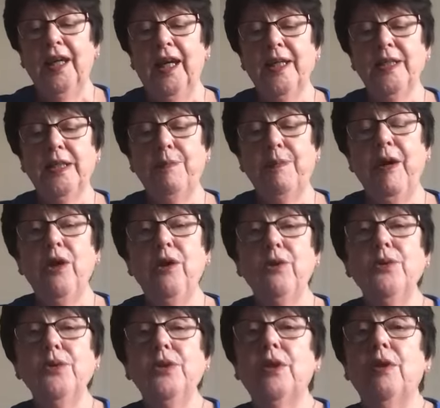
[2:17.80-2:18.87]
I
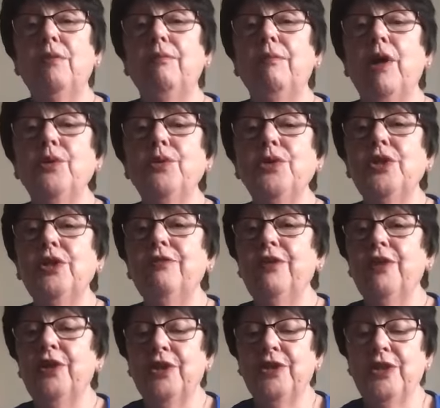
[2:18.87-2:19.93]
suppose most of
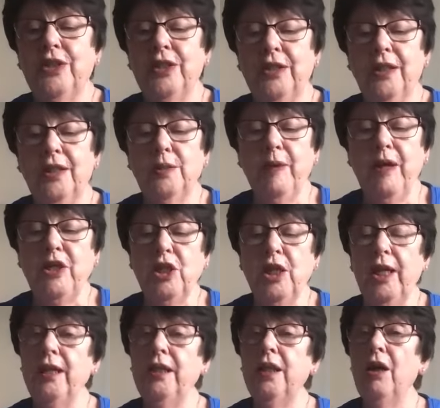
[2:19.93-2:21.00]
us,
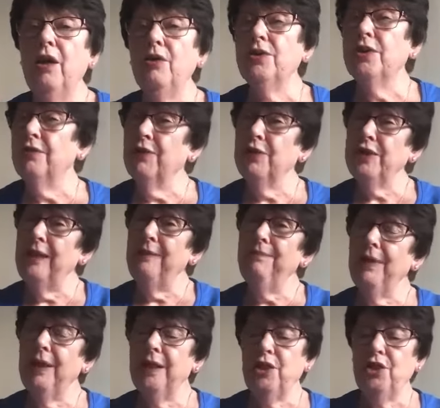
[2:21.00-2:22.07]
especially those of us in
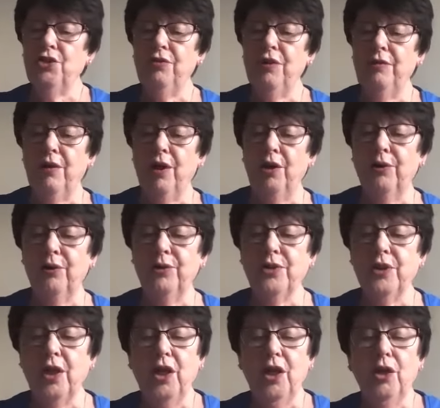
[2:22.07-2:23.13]
ministry
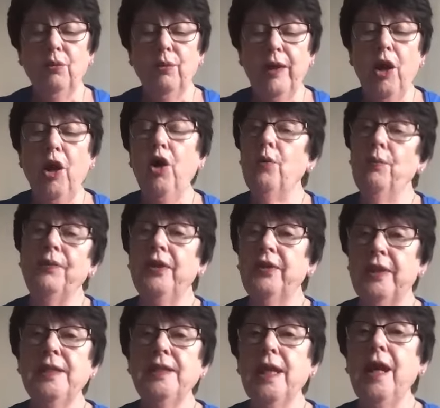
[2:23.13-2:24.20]
roles, we hope that
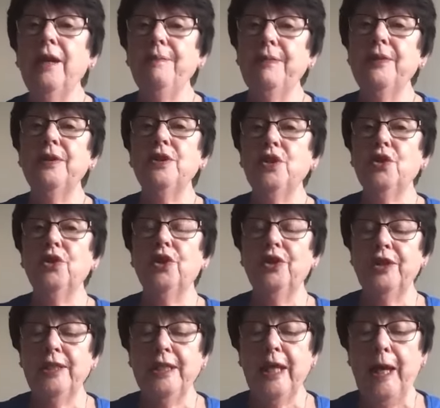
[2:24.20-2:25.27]
this happens all
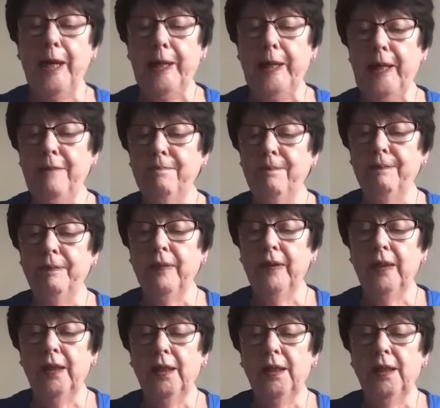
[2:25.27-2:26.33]
the time.
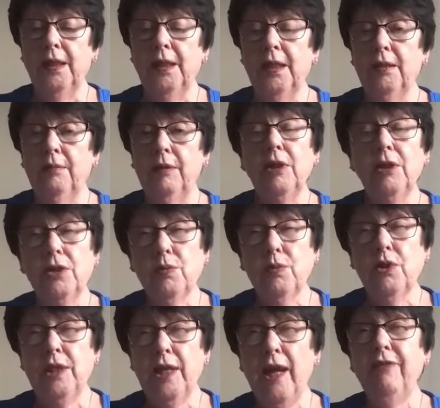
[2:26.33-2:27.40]
Because
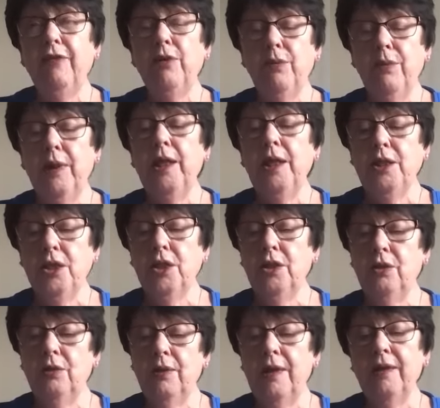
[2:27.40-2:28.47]
whatever we
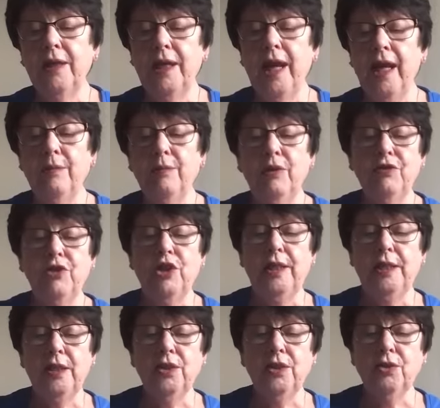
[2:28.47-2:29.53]
do in the name of
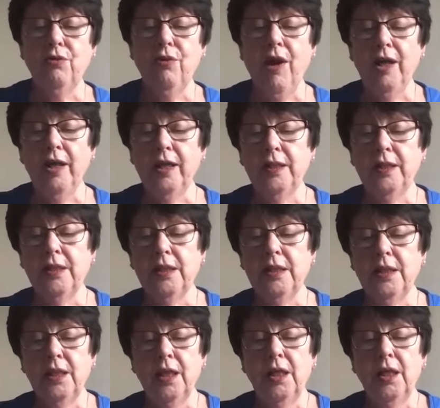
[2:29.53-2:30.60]
Jesus Christ,